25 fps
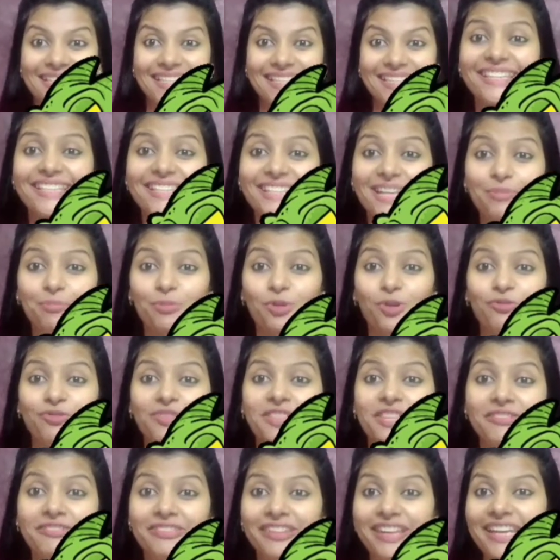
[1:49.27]
And some
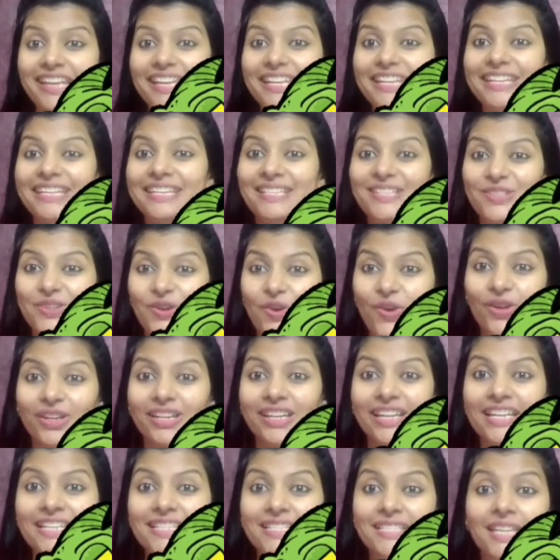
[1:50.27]
of the very
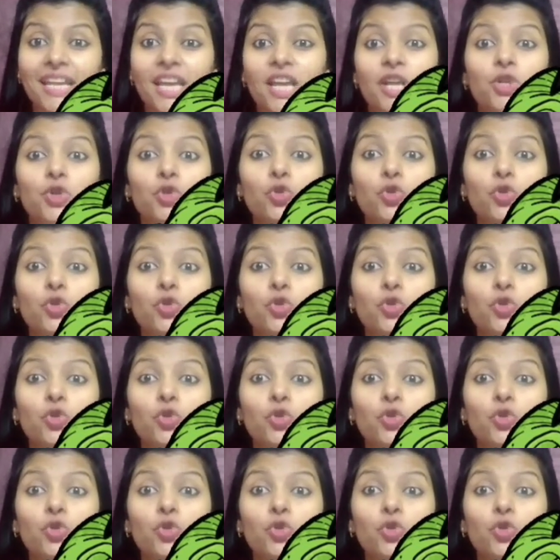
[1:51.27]
strongest